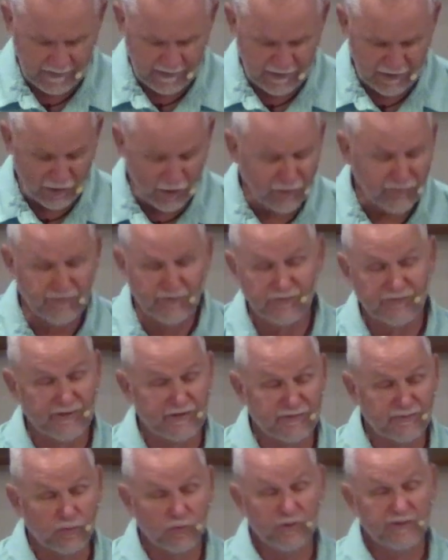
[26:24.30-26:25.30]
He also
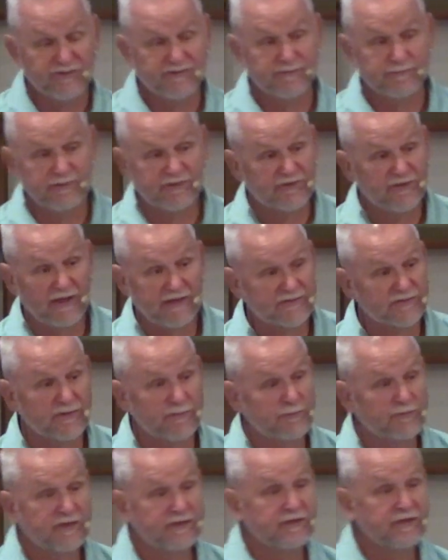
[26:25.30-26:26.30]
says wisdom is not
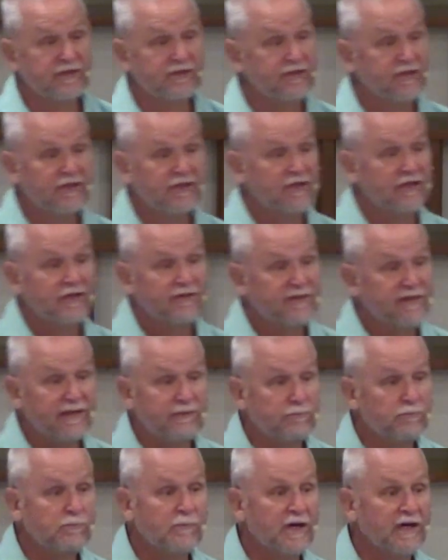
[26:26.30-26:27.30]
something that,
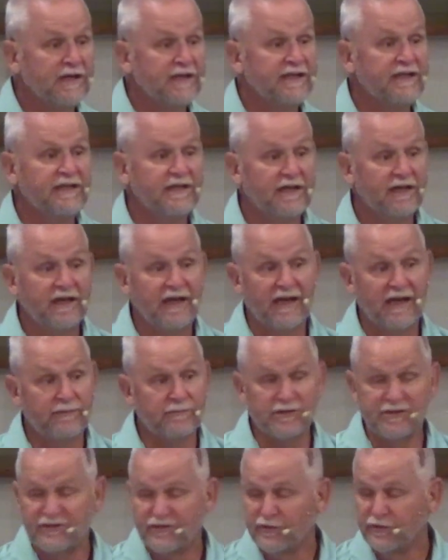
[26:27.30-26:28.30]
that money
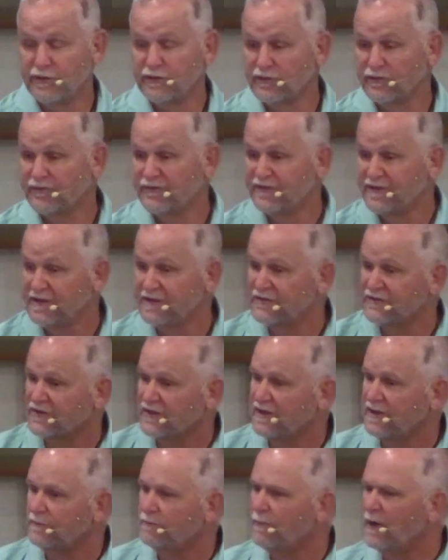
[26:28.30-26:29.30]
and material things
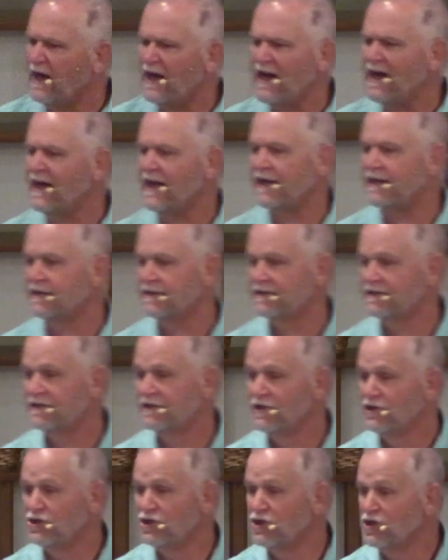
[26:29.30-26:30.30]
can buy.
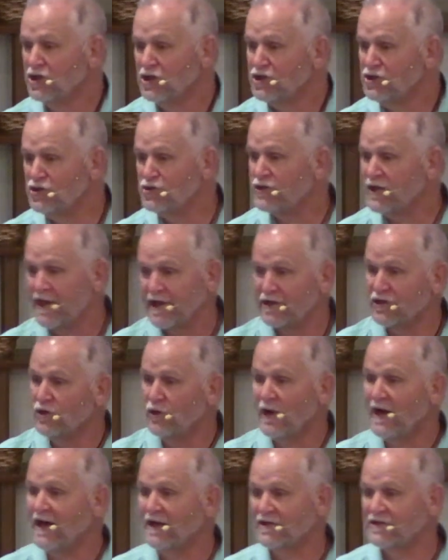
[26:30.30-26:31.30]
You, you can't
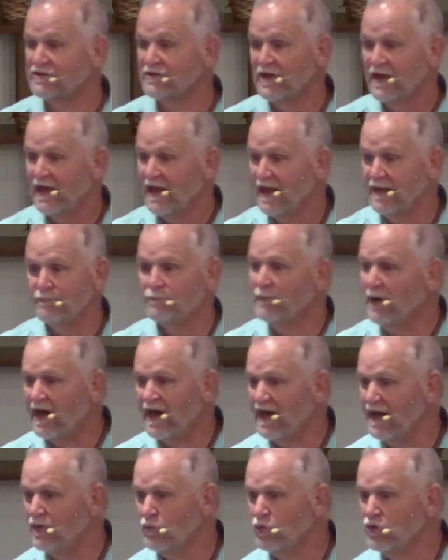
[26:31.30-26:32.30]
go out and, and
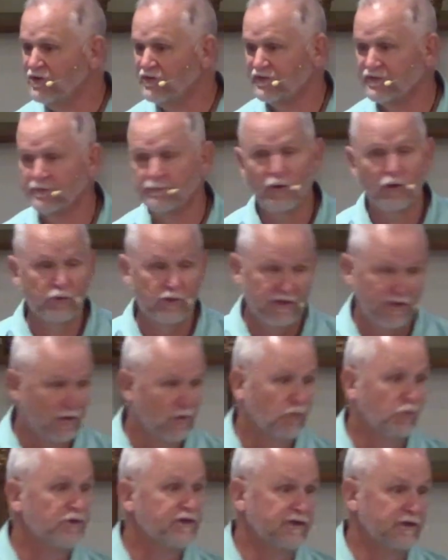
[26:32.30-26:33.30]
buy wisdom. Oh,
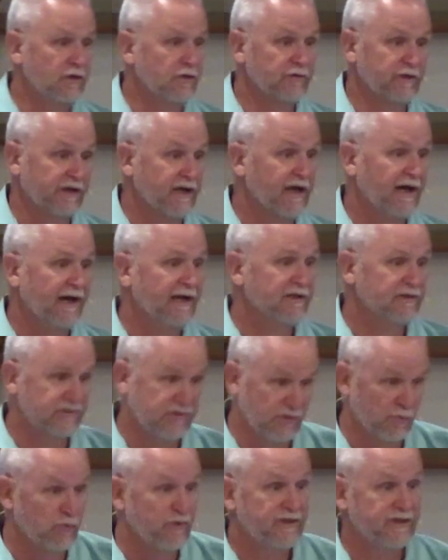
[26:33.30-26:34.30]
we can go to
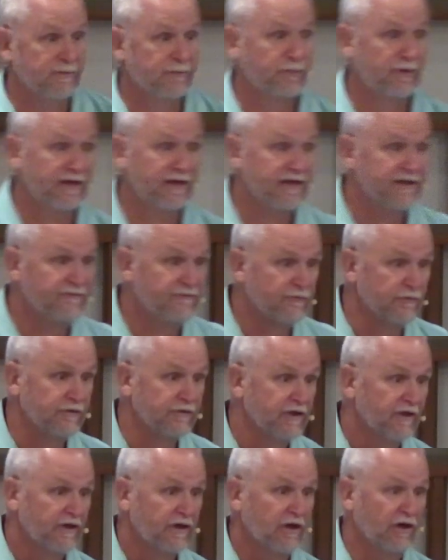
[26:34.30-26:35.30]
college and we can pay for
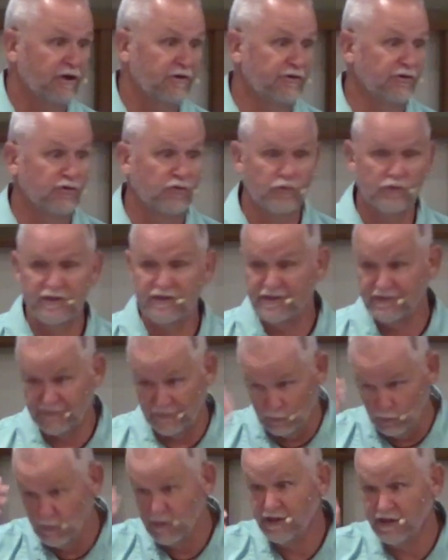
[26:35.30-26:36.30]
our degrees
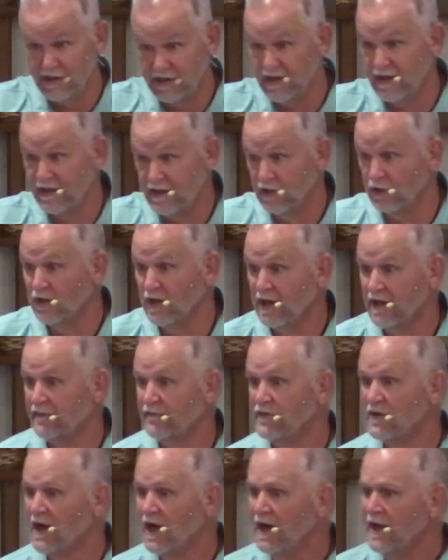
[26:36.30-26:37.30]
and we can gain a lot
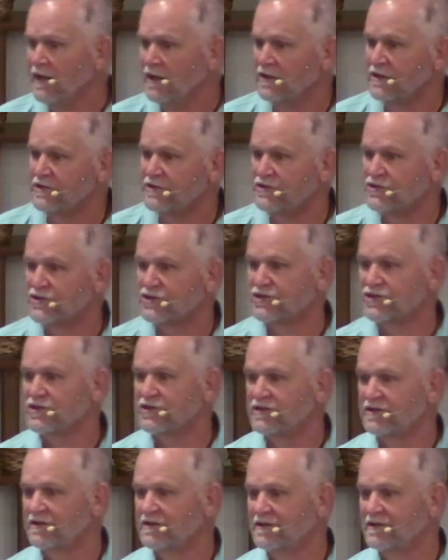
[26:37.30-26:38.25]
of knowledge.